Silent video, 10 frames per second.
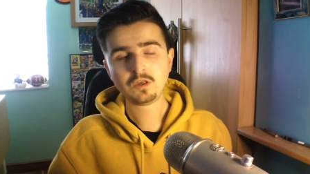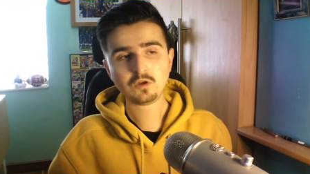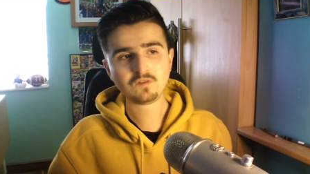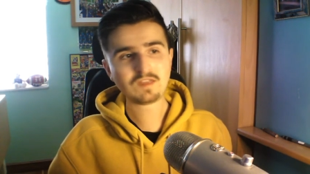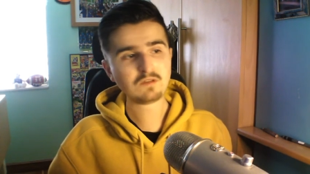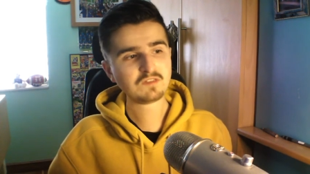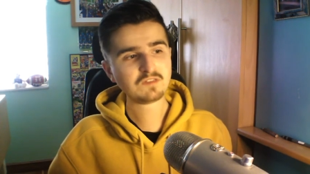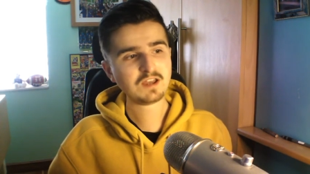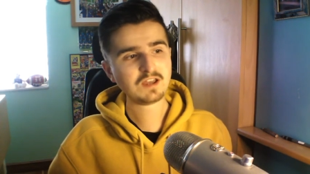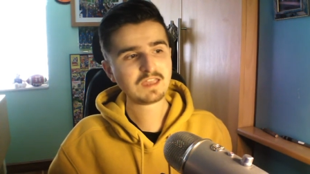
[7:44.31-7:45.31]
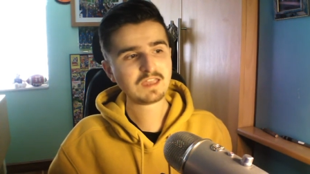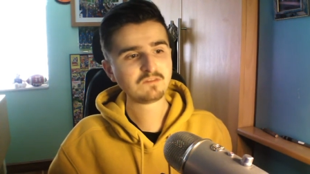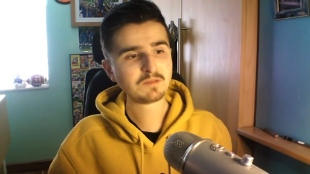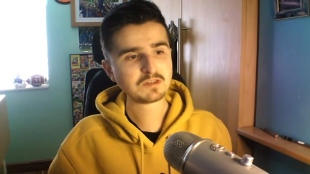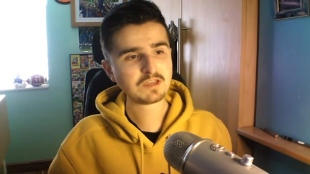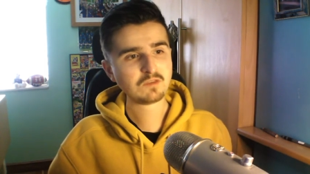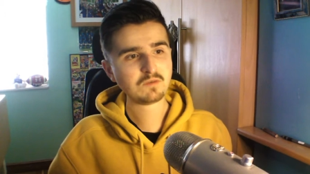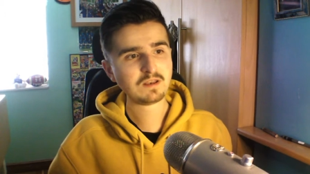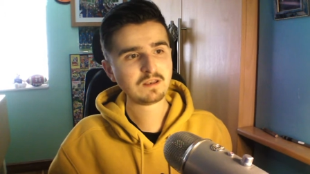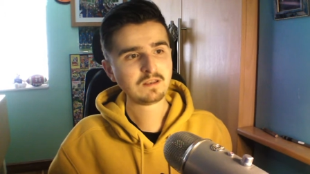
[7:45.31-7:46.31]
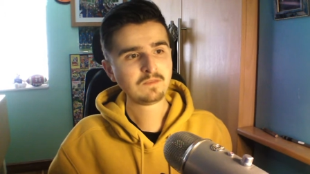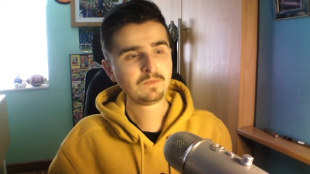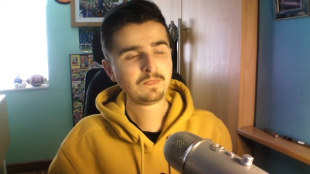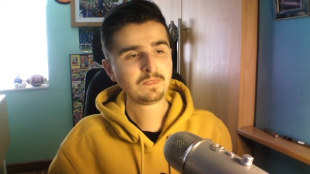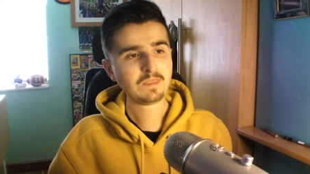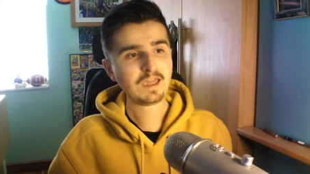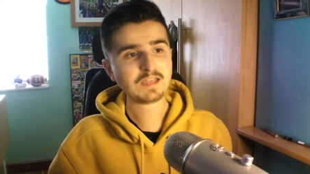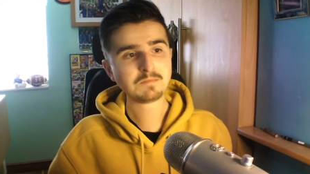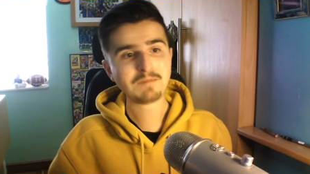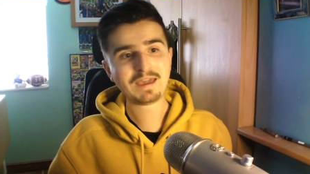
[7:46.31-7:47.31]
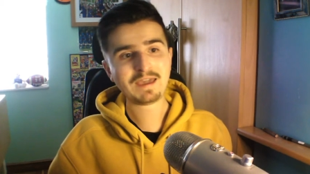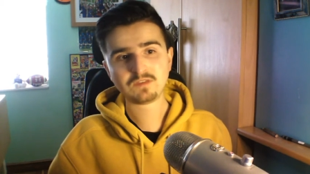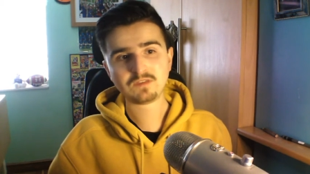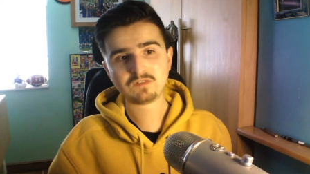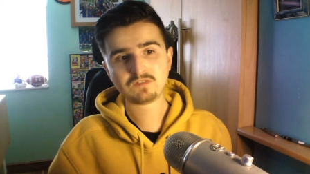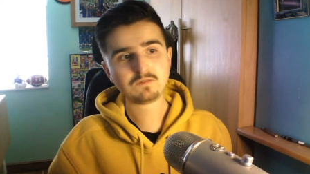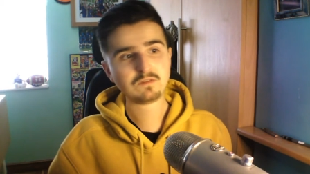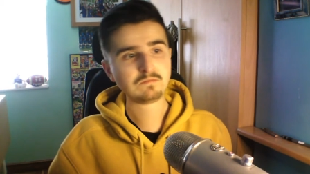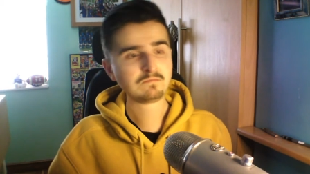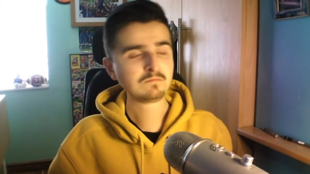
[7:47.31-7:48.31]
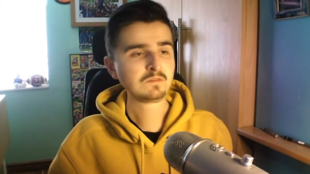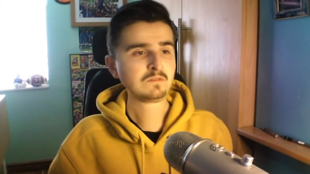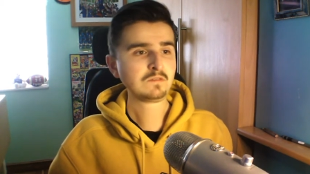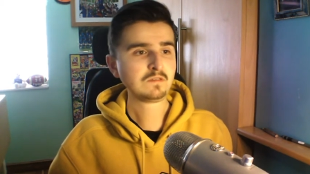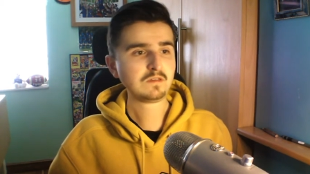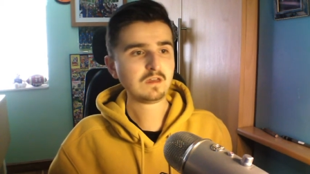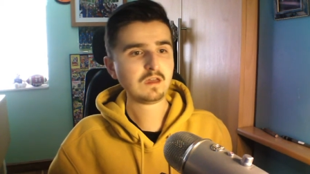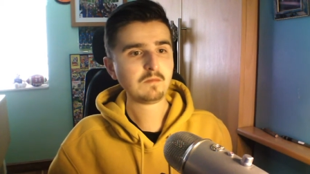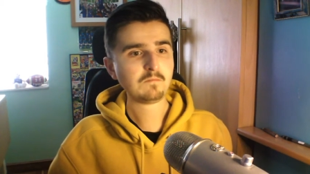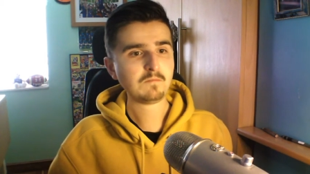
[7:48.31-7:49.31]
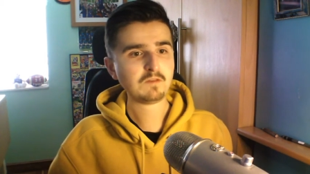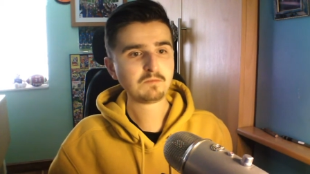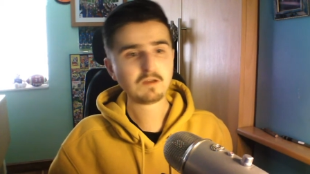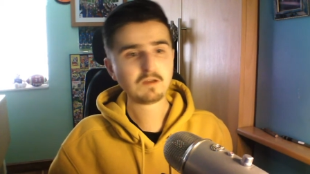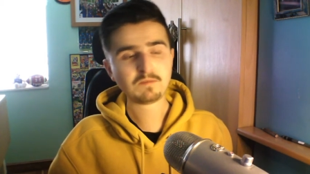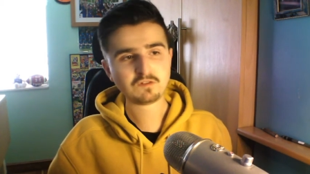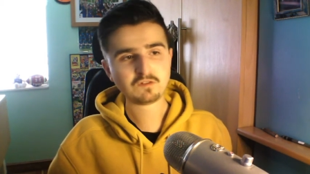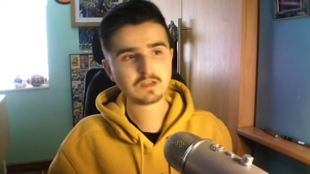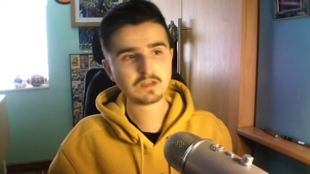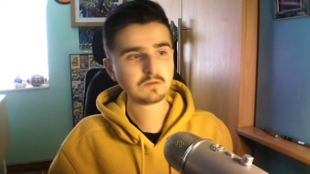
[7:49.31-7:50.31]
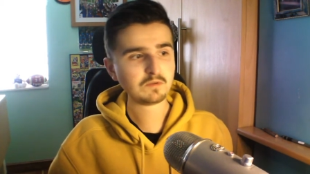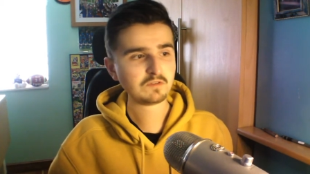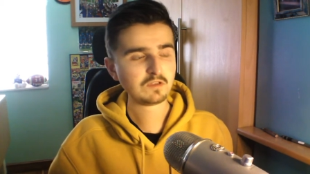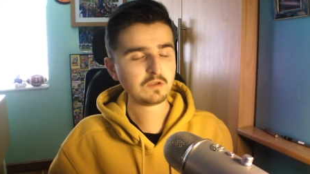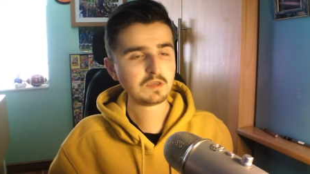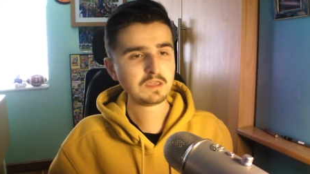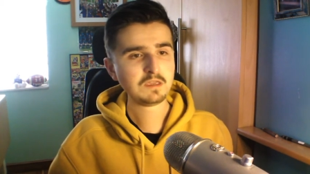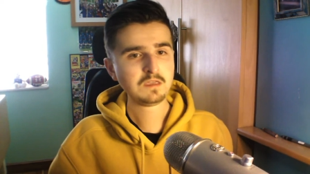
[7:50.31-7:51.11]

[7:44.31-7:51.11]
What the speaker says: Because that was the early days on my channel when I had a Mac that I was given as part of my student loan when I went to uni